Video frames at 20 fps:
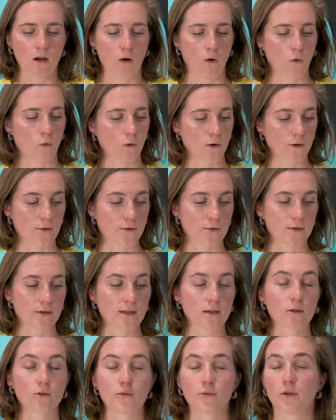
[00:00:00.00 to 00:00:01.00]
Or you can
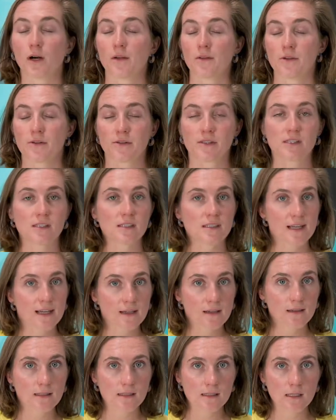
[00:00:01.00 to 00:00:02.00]
include other
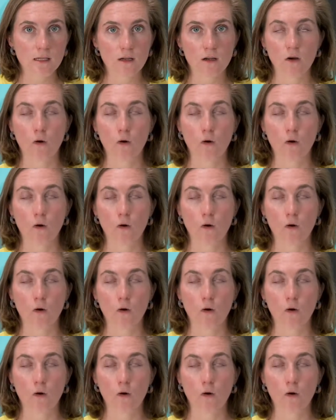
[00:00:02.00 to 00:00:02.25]
sticks,